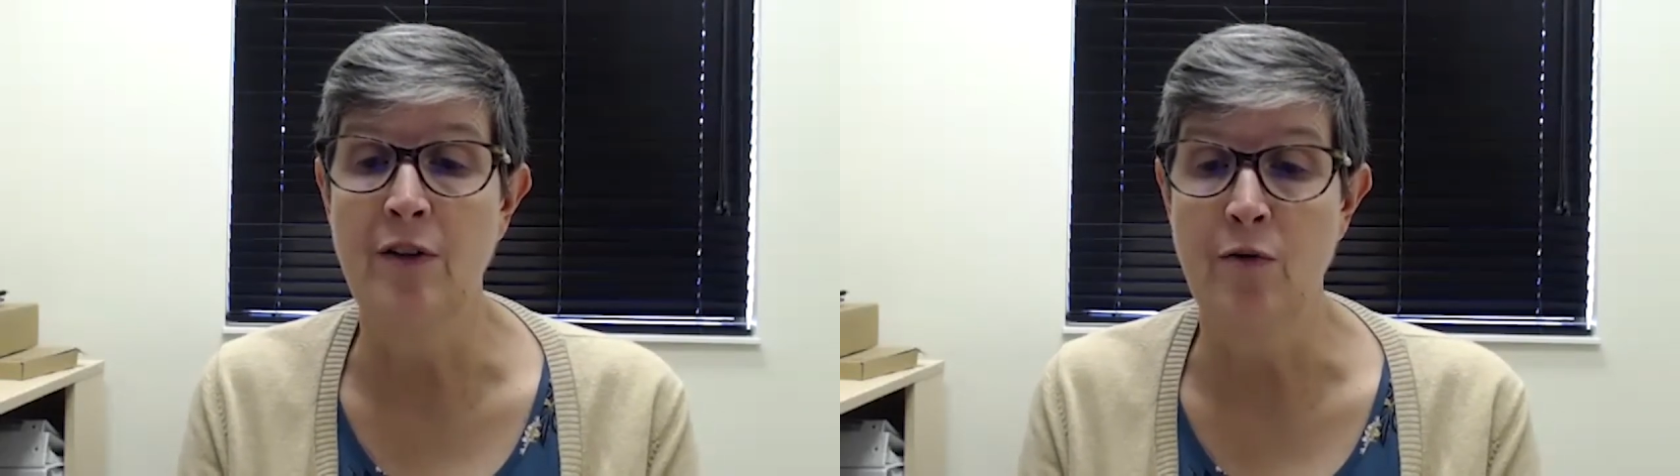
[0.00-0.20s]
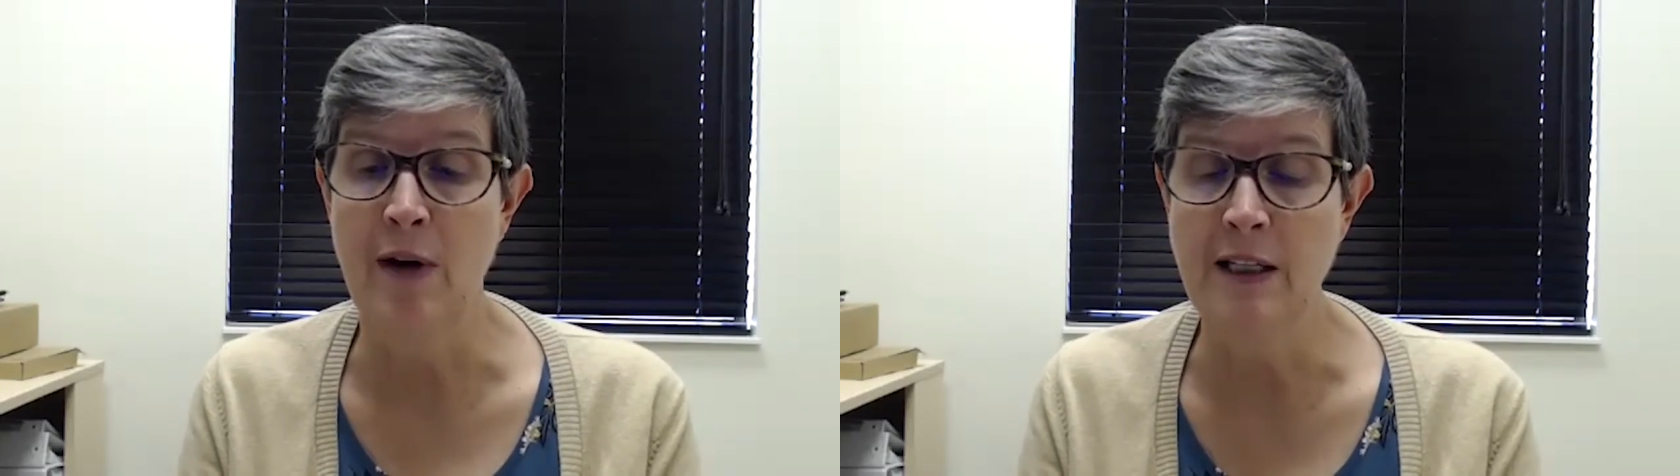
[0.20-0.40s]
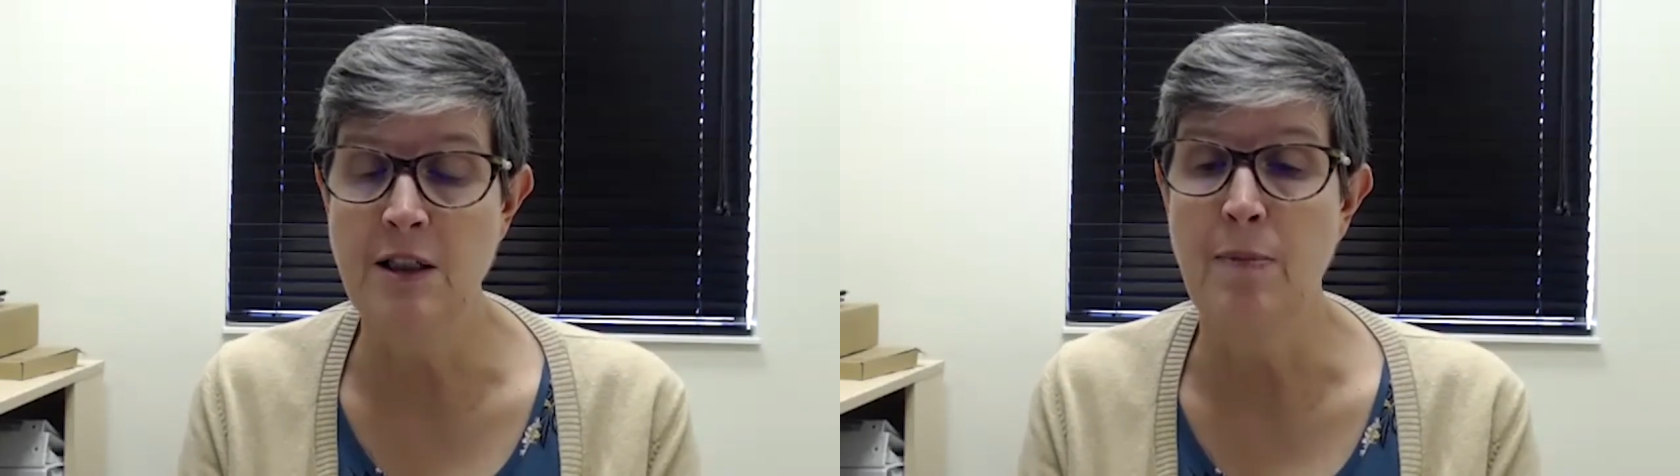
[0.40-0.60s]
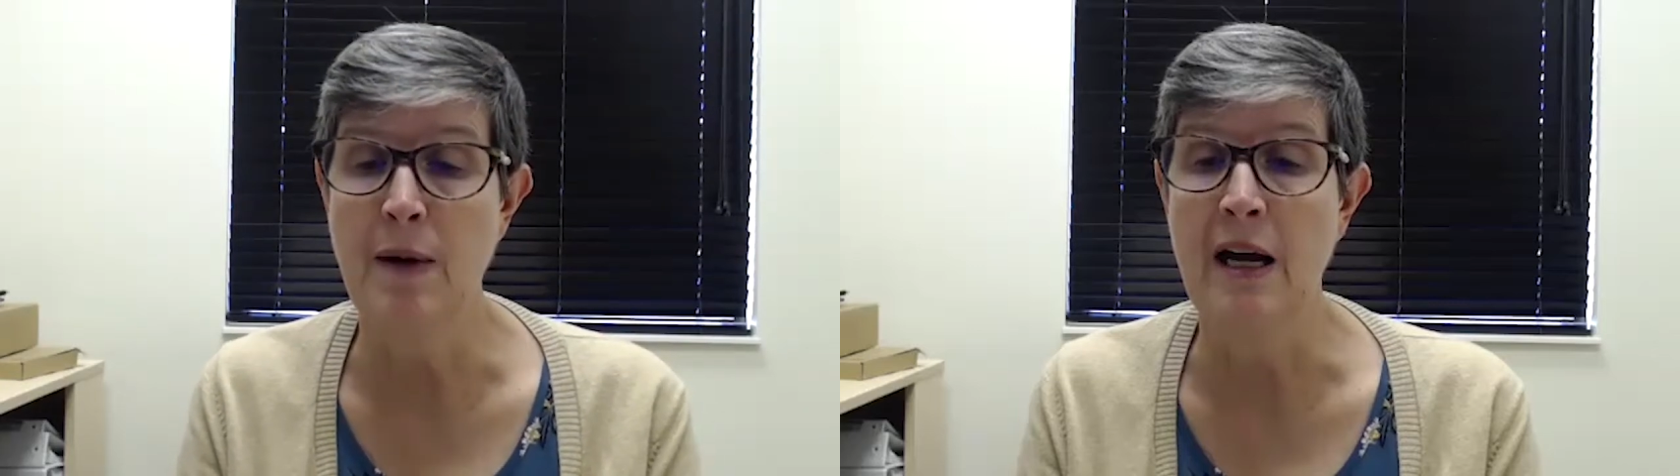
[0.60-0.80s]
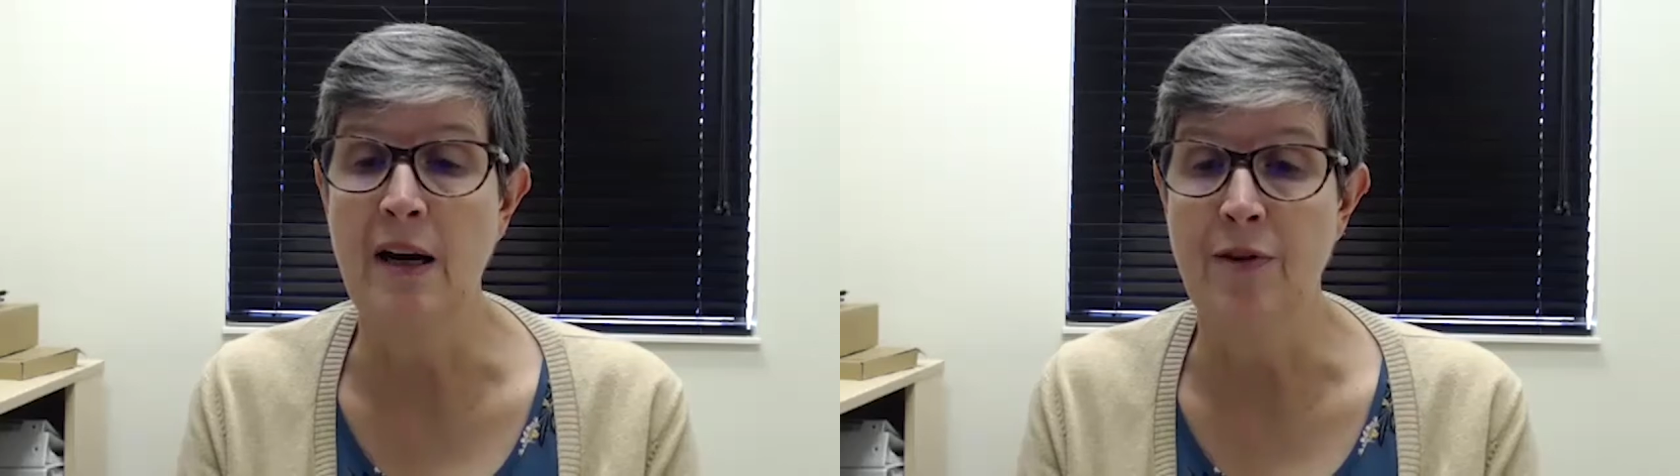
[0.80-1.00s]
right
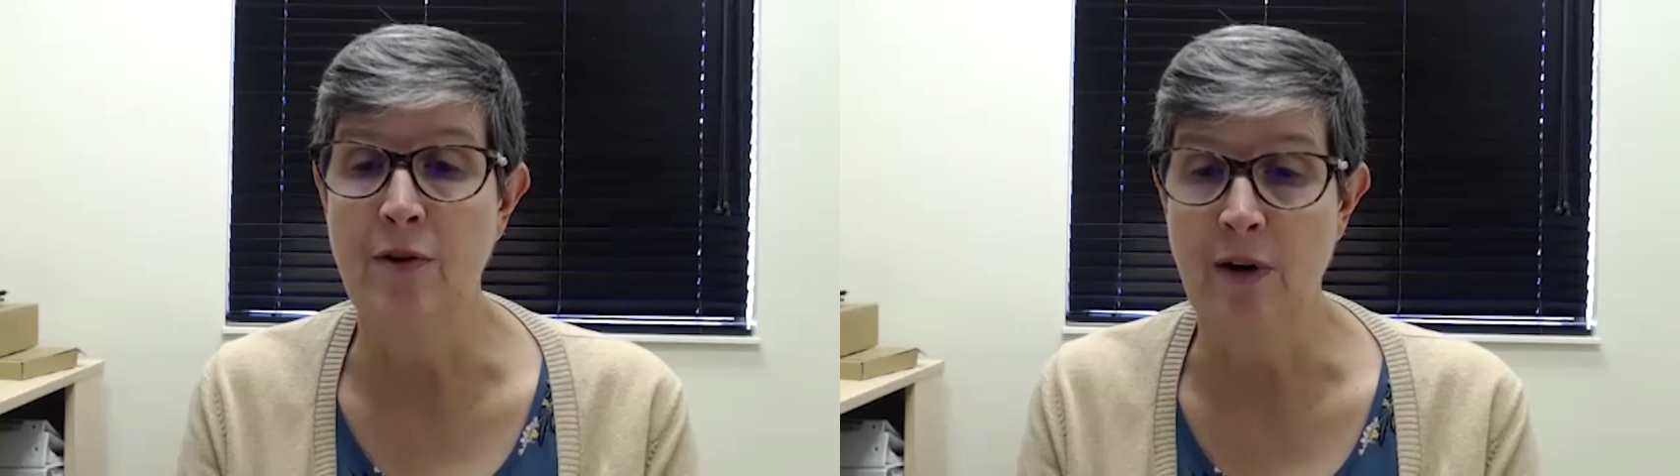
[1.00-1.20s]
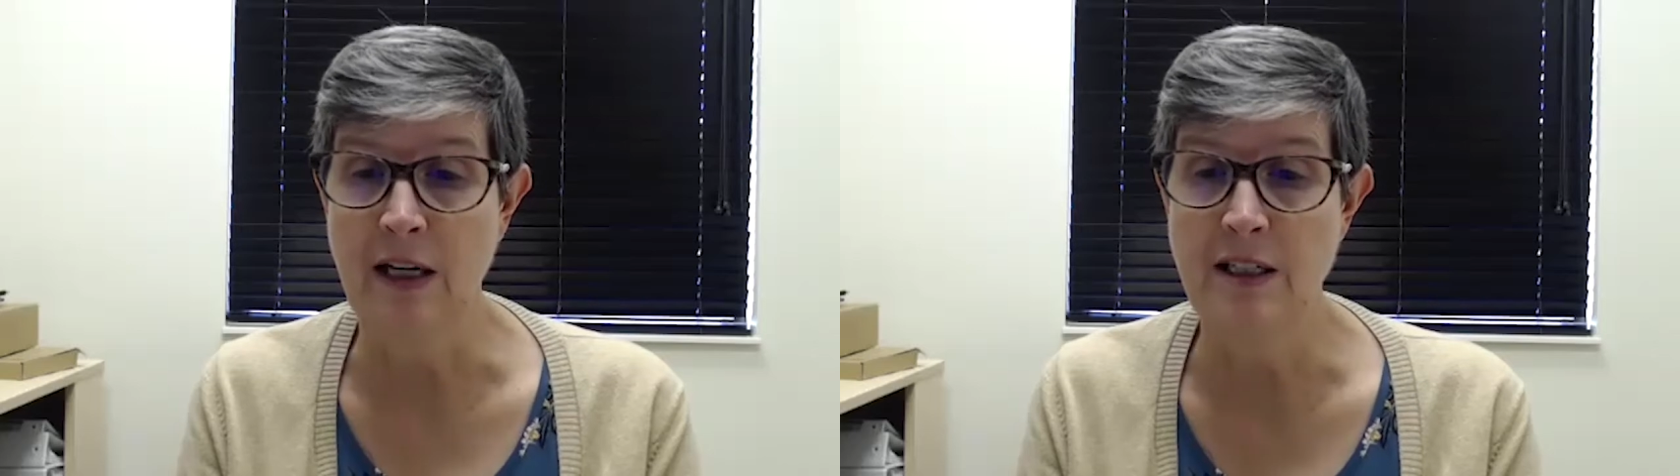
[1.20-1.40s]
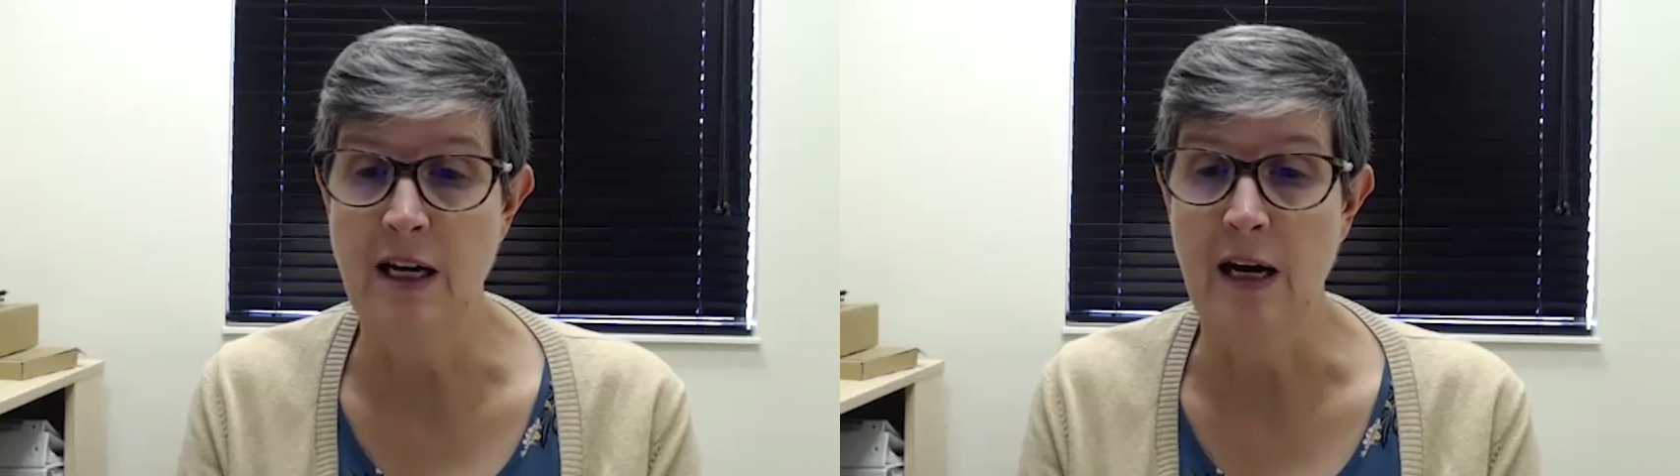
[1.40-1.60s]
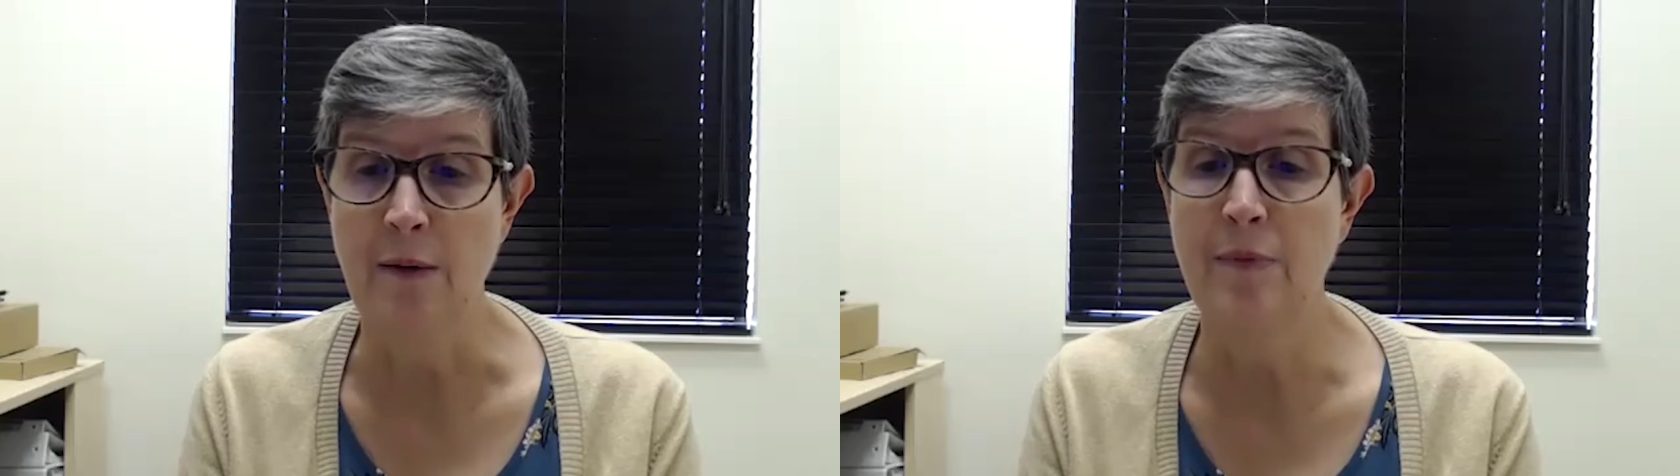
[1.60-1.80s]
spot at the right time.